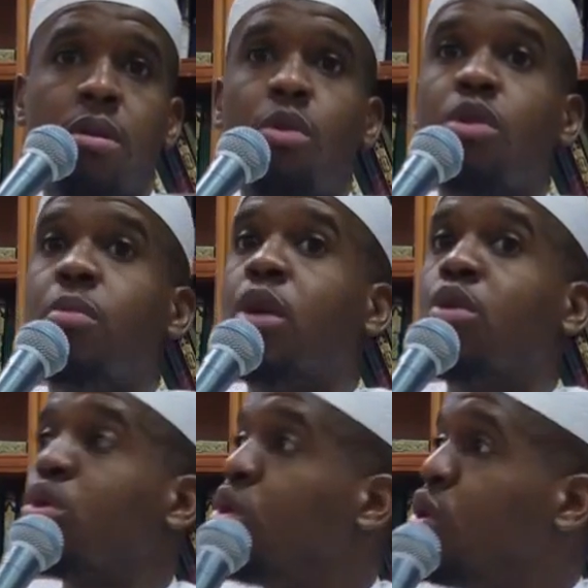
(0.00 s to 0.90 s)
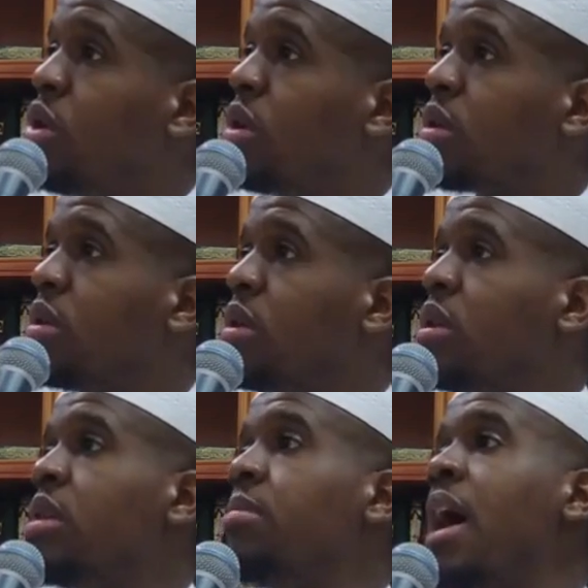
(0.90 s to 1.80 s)
When you make ruku',
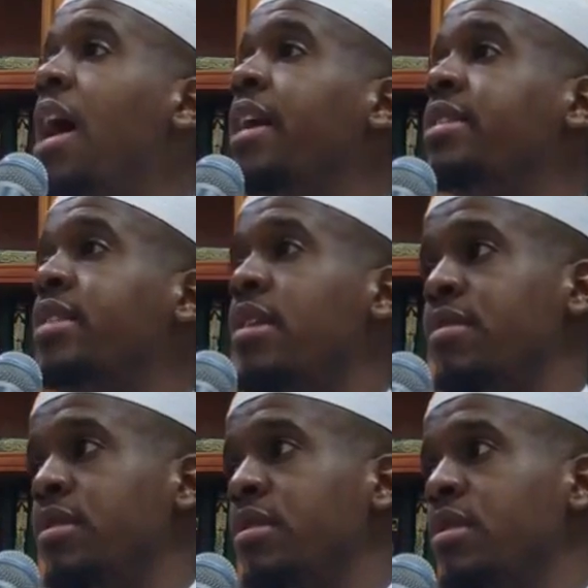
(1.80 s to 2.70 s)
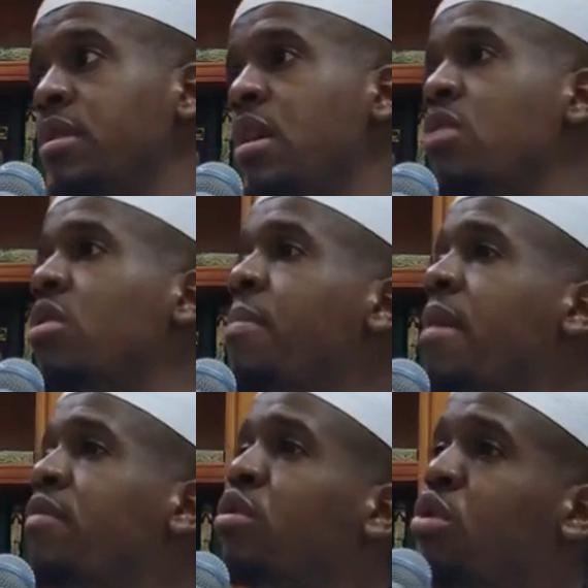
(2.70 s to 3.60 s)
your behind is covered. You come
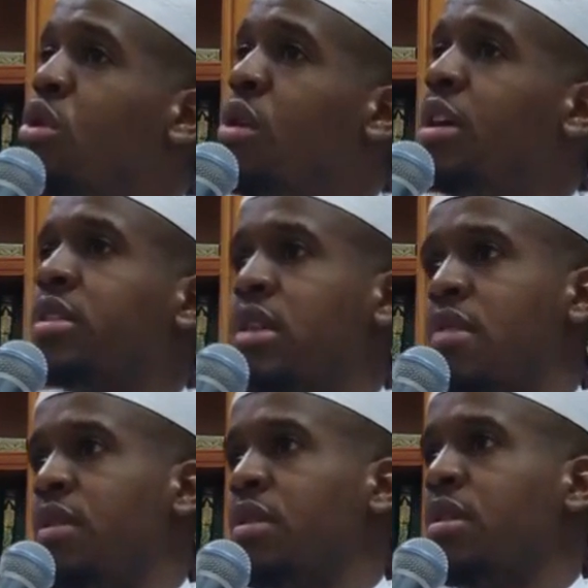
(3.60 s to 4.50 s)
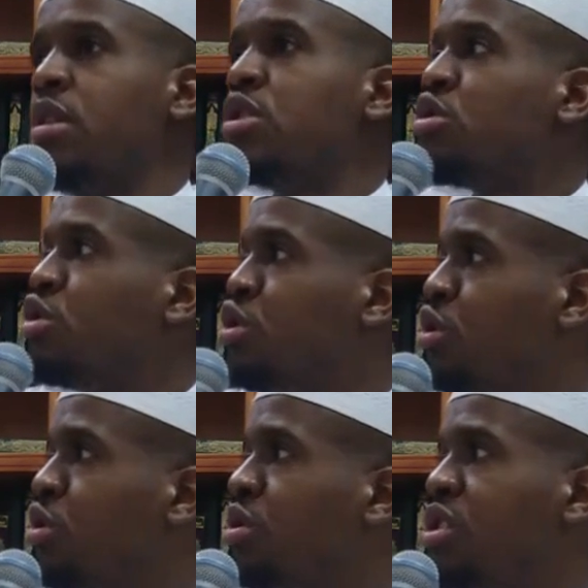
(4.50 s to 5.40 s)
out of ruku', it's covered.
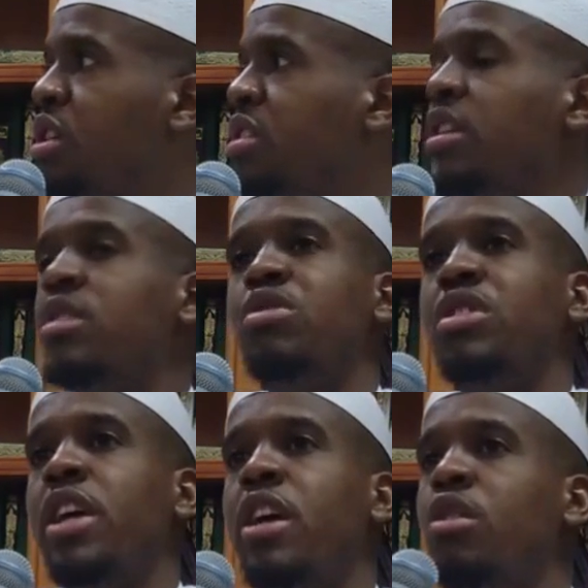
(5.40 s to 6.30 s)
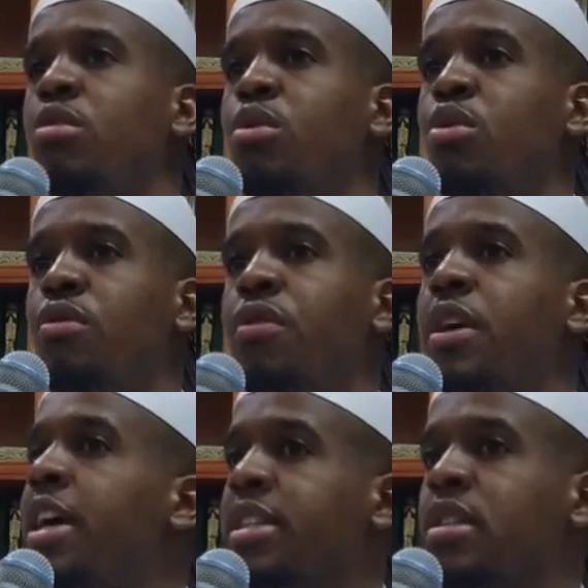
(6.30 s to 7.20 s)
Sujood, jilsa, you stand, you move,
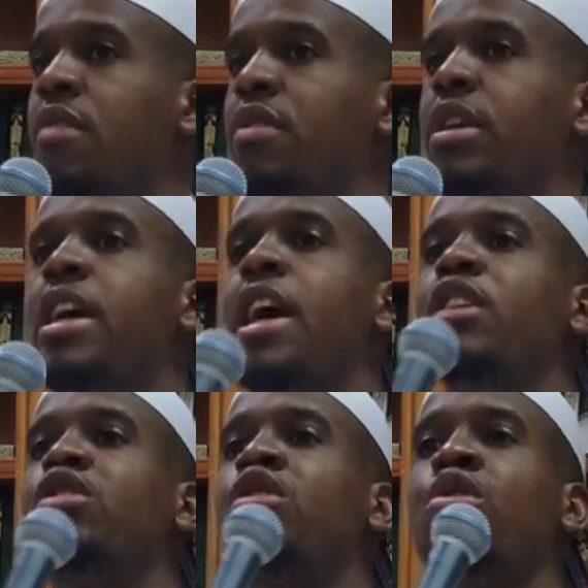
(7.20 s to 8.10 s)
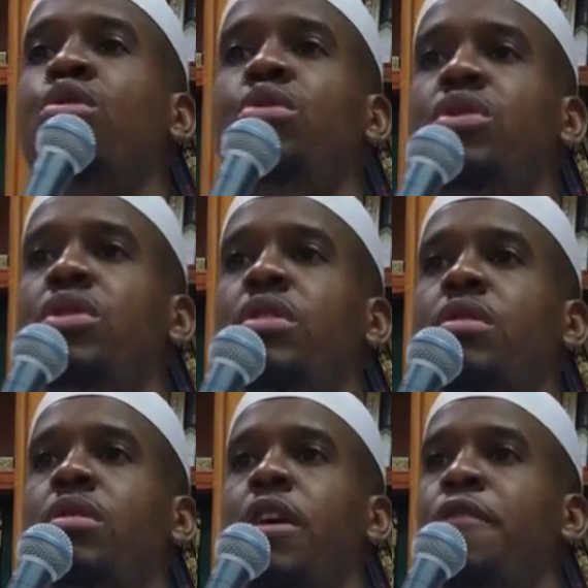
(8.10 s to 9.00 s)
it's covered. And it's
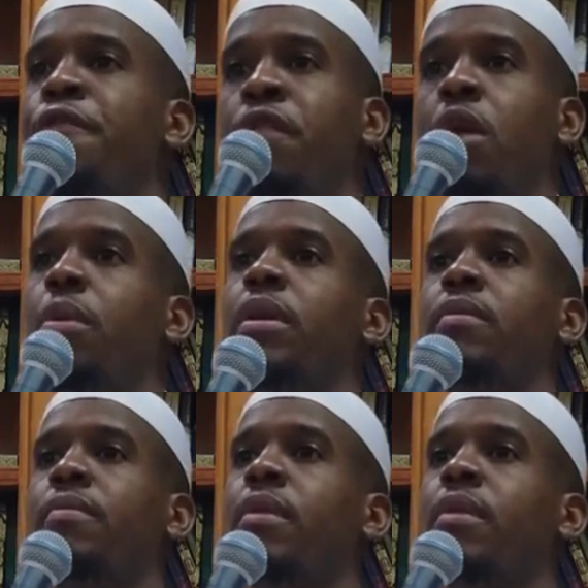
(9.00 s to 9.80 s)
loose and flowing.